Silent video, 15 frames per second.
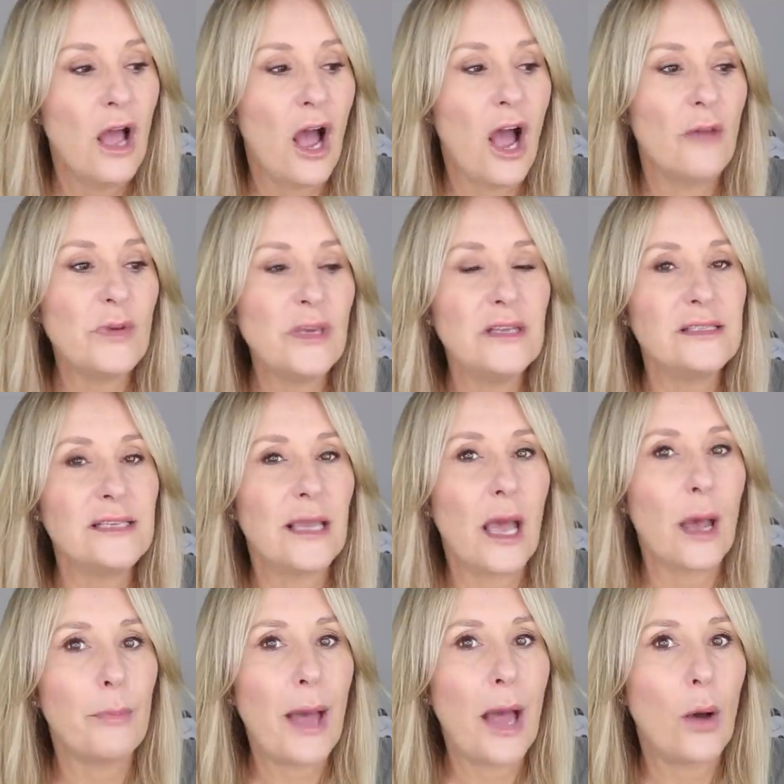I've been using it
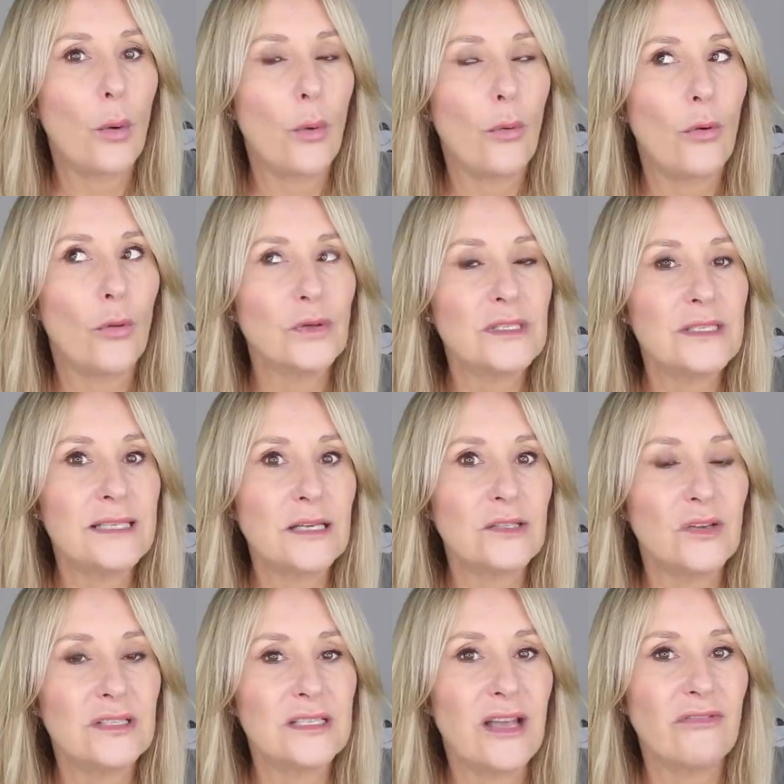about
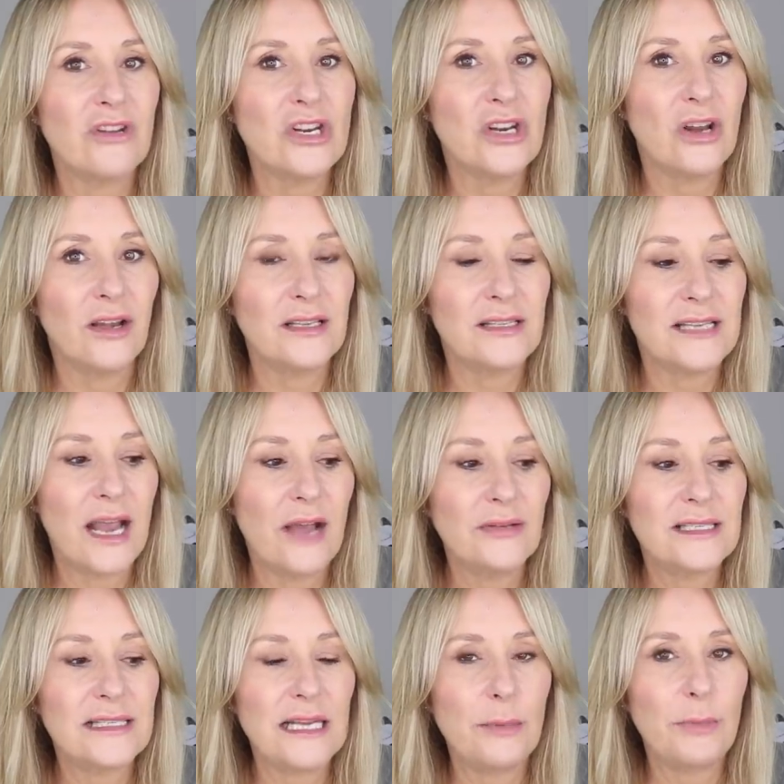six or seven nights now
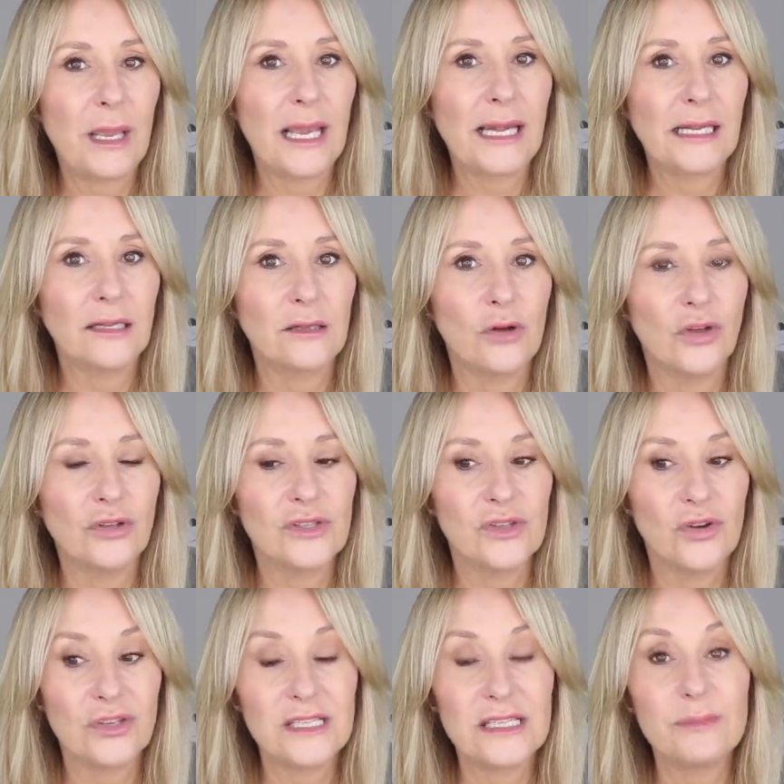and sleeping in little cotton
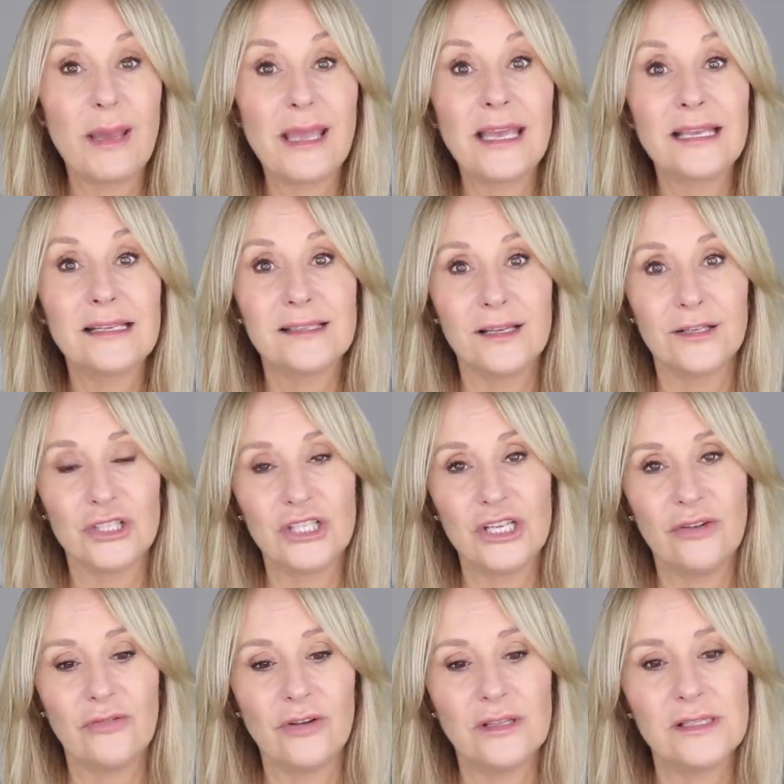socks. It's making such a
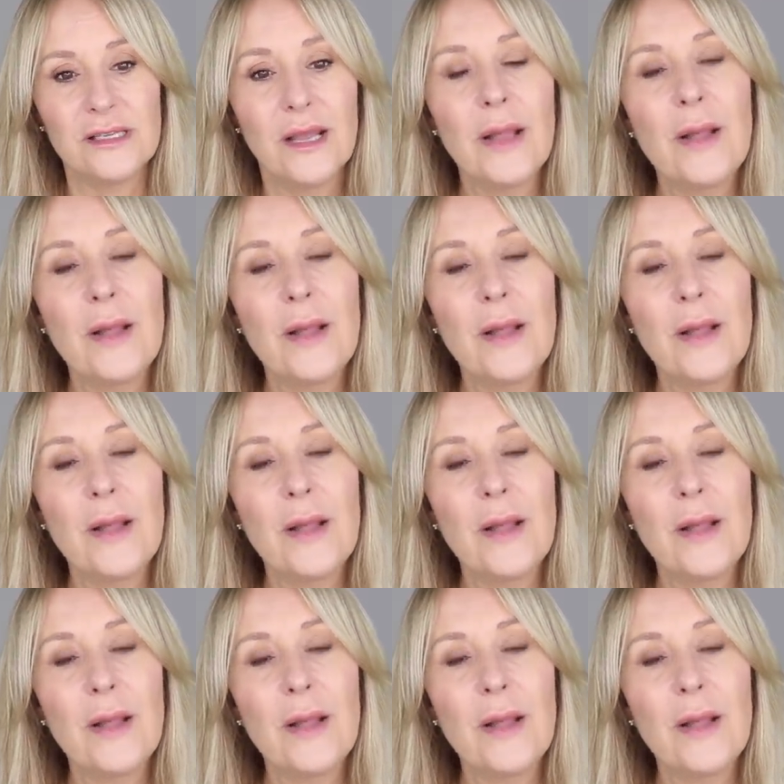difference.